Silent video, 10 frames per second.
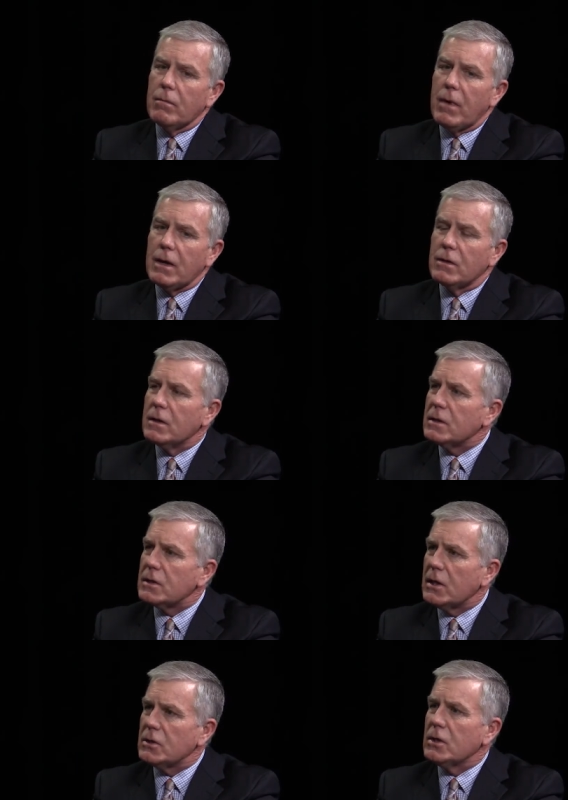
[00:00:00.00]
made the
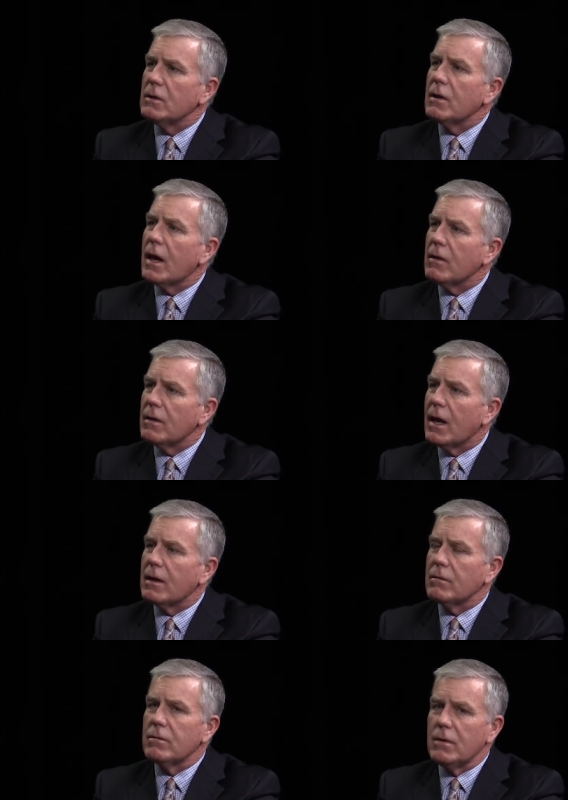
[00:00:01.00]
decision then
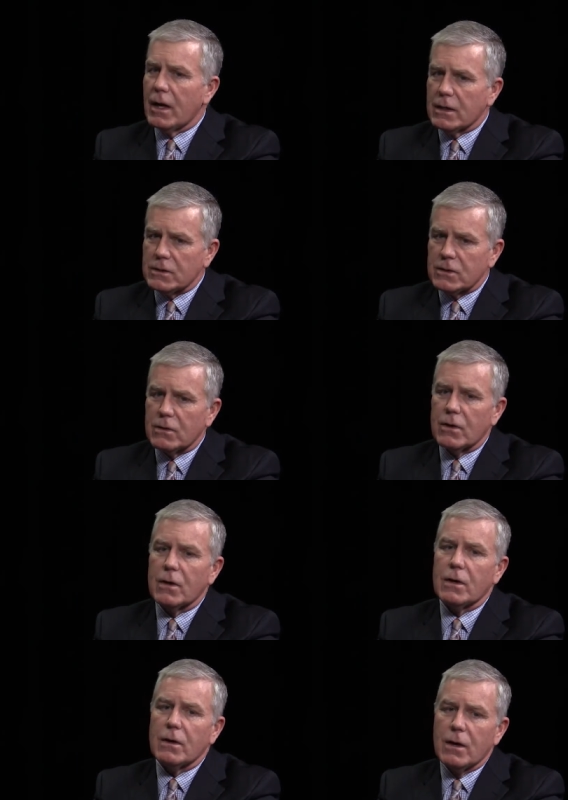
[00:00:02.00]
that yes,
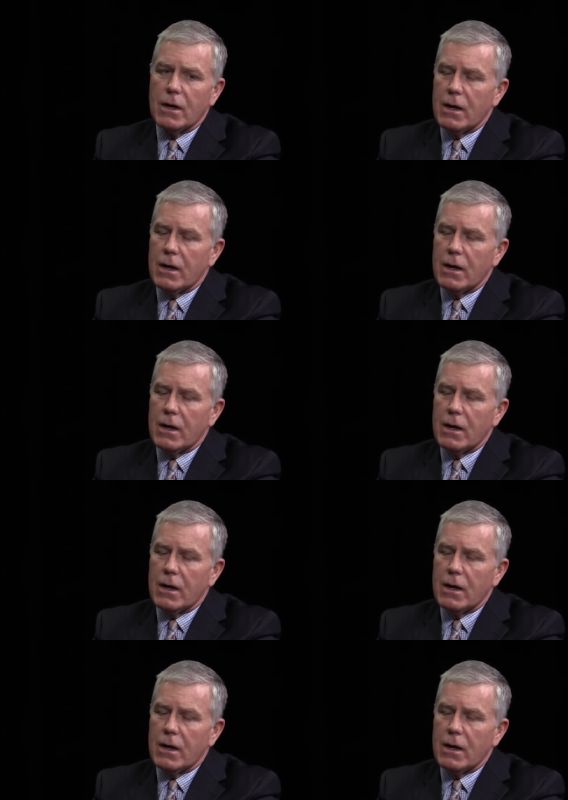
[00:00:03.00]
the